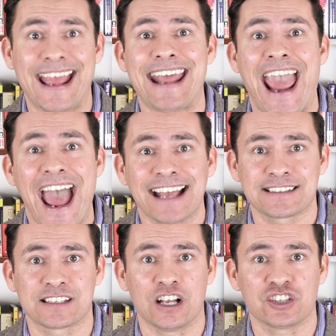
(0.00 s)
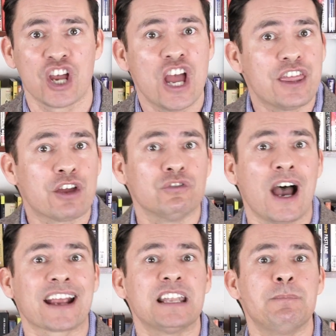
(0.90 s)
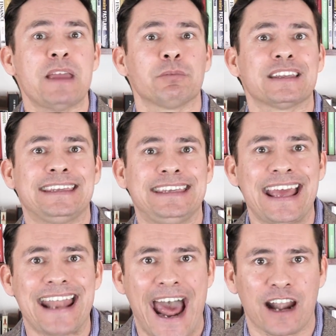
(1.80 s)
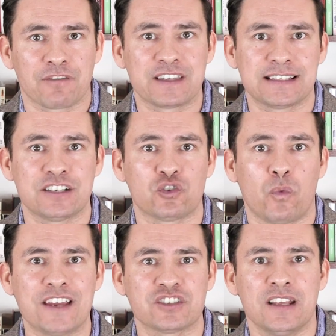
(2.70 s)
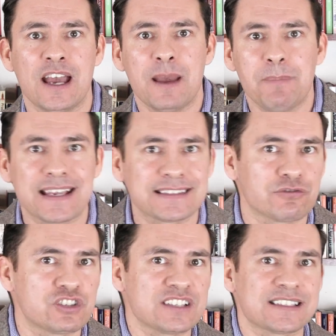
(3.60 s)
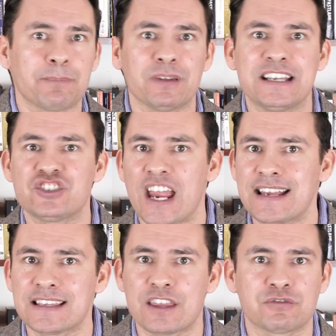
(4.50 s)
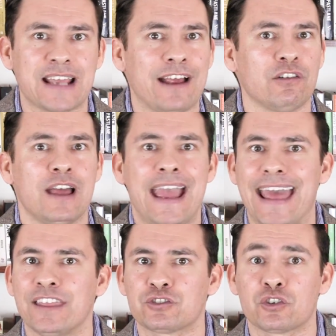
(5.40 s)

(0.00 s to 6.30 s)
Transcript: And as such, they're not going to be able to get out of the situation because they're just simply chasing their tail and their